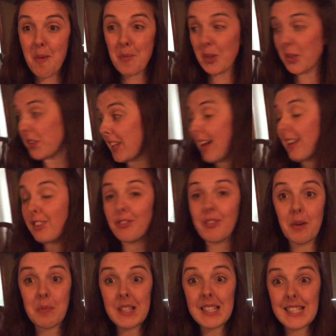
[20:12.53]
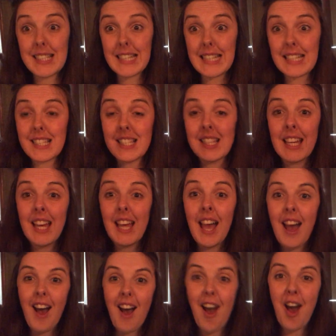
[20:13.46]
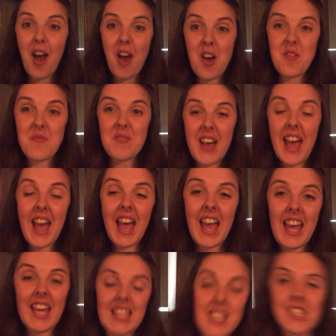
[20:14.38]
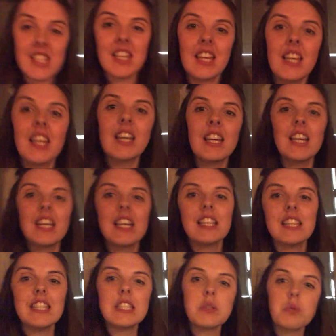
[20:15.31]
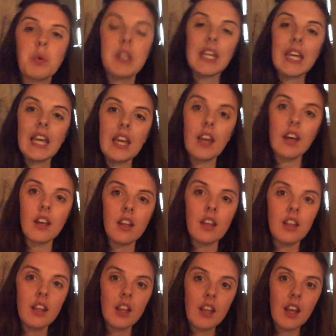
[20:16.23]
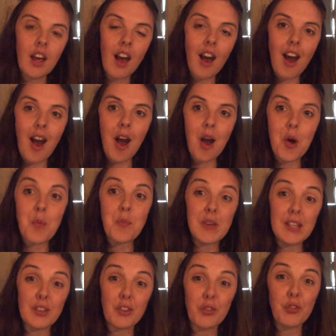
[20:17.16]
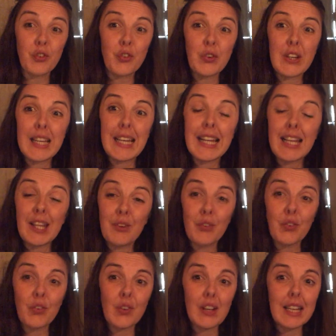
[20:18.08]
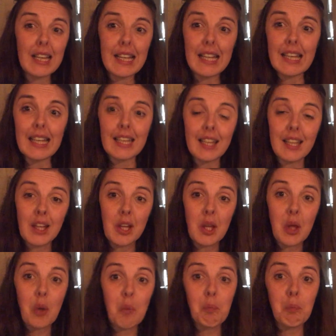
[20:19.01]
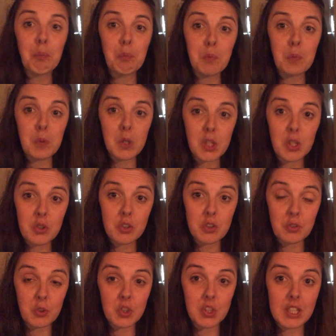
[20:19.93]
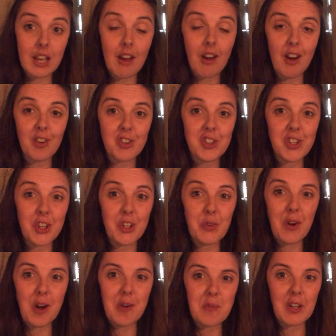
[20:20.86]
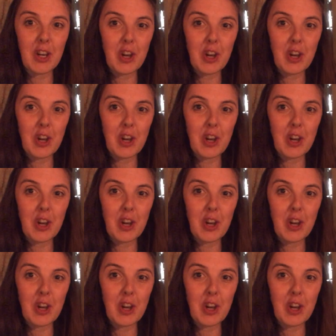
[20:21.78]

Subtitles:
because it has a fabric seat, and this one here is a really beautiful chair. I'll show you up